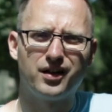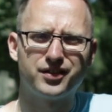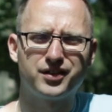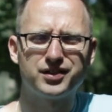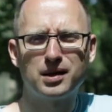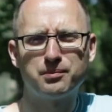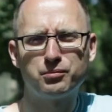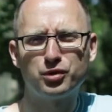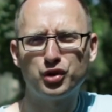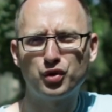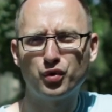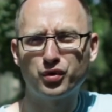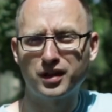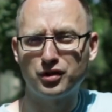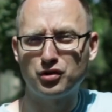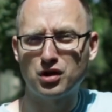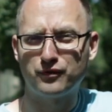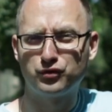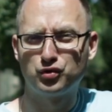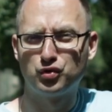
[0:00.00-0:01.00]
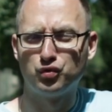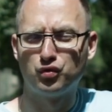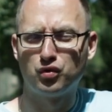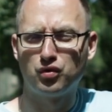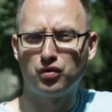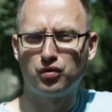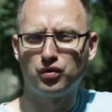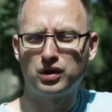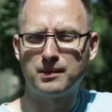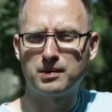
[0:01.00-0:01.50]
The number two thing you have
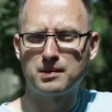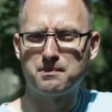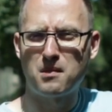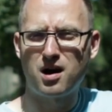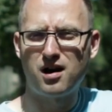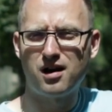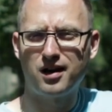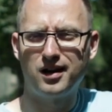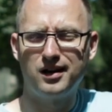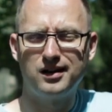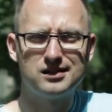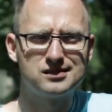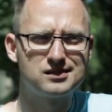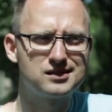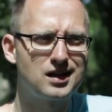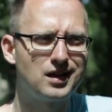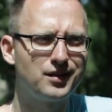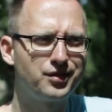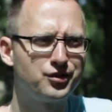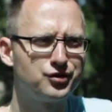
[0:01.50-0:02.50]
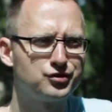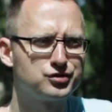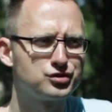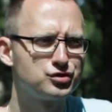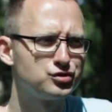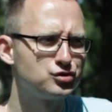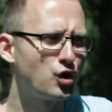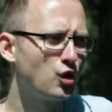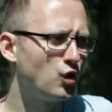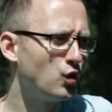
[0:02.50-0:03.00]
to keep in mind is that there
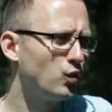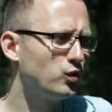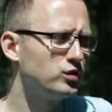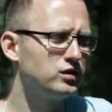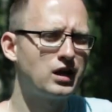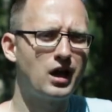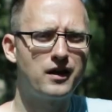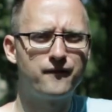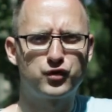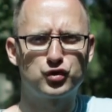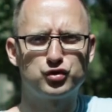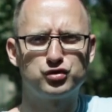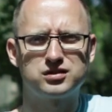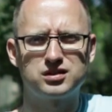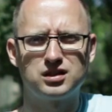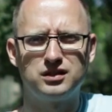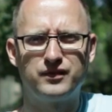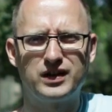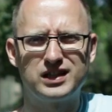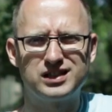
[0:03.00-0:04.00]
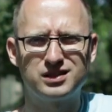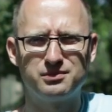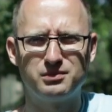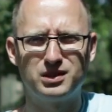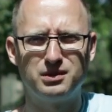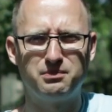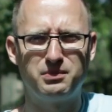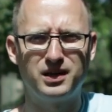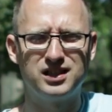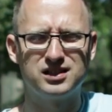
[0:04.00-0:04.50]
is no diverse
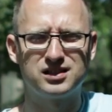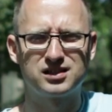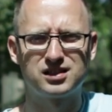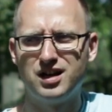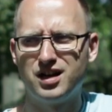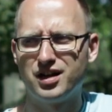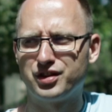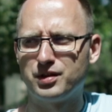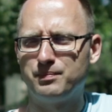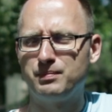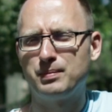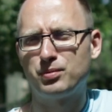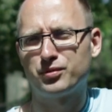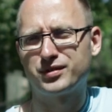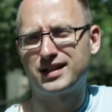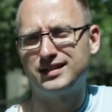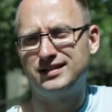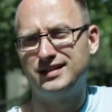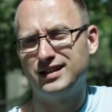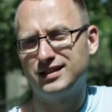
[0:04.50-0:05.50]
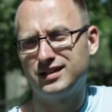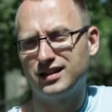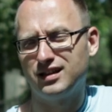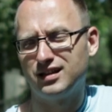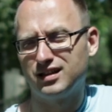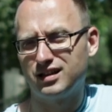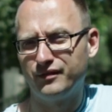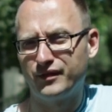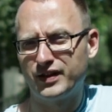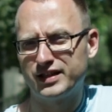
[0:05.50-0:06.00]
investment base. The people that did
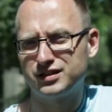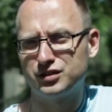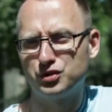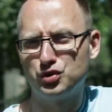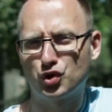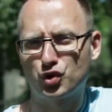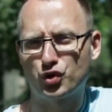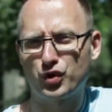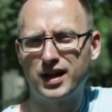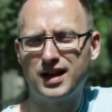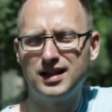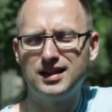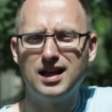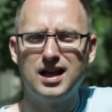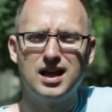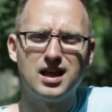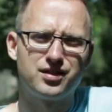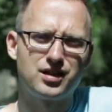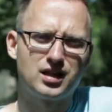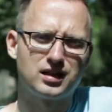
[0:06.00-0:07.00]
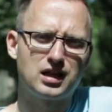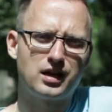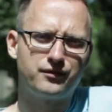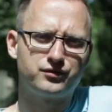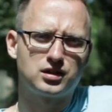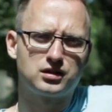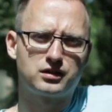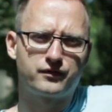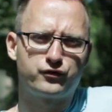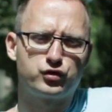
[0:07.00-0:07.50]
invest in Ukraine, they
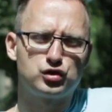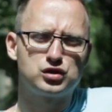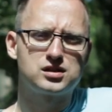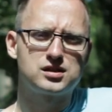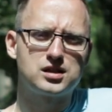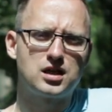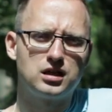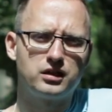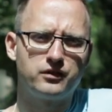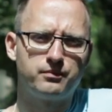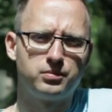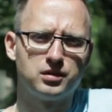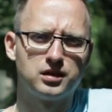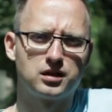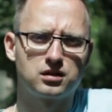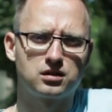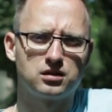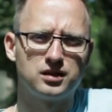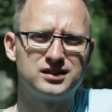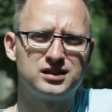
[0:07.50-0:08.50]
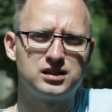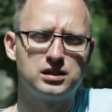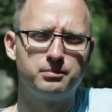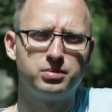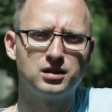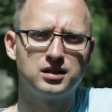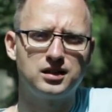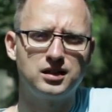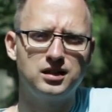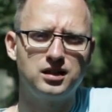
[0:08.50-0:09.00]
left at the first sign of political
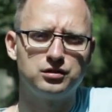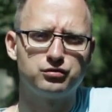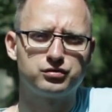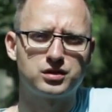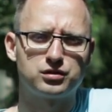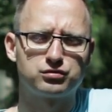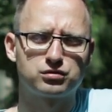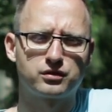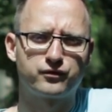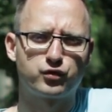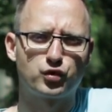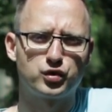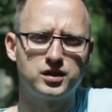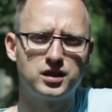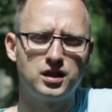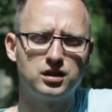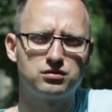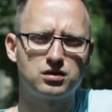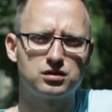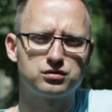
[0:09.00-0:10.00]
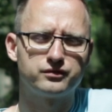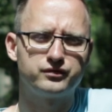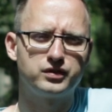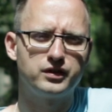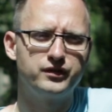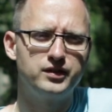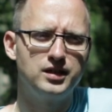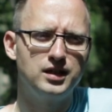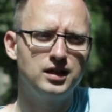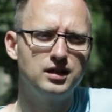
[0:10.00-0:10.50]
instability in 2014,
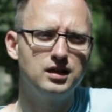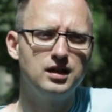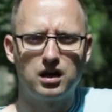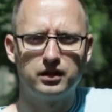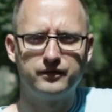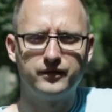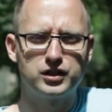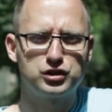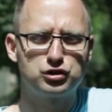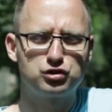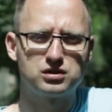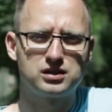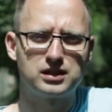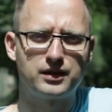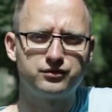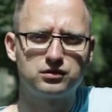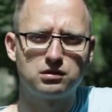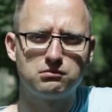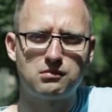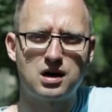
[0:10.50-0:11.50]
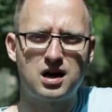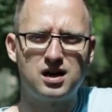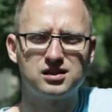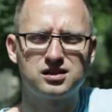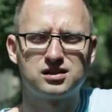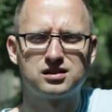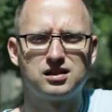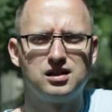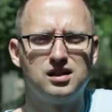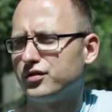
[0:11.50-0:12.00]
2015. Investors left en
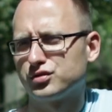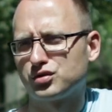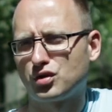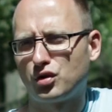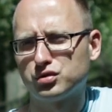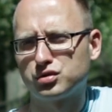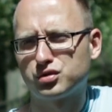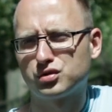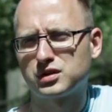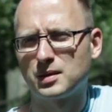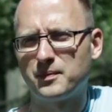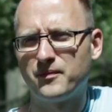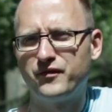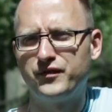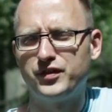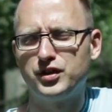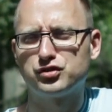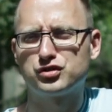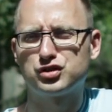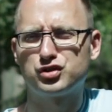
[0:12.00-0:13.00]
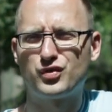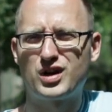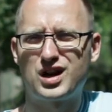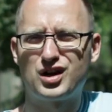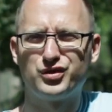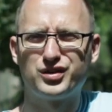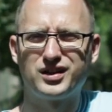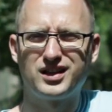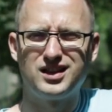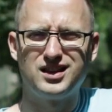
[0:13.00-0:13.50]
masse. There's also some fear
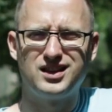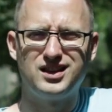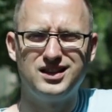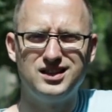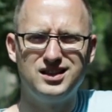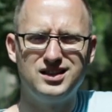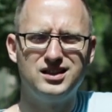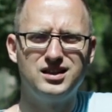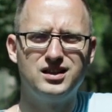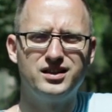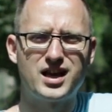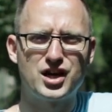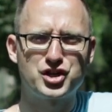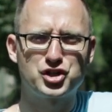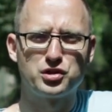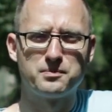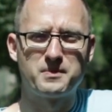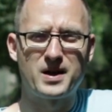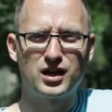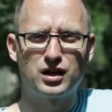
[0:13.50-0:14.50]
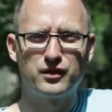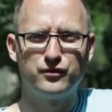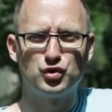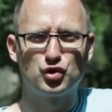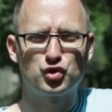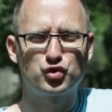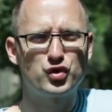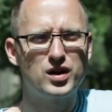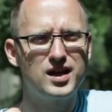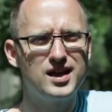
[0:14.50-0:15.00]
surrounding the National Bank of
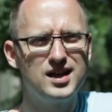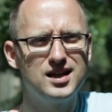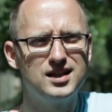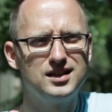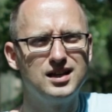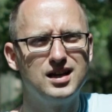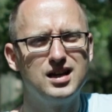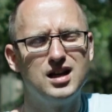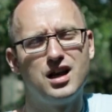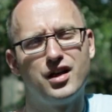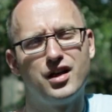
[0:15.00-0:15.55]
Ukraine.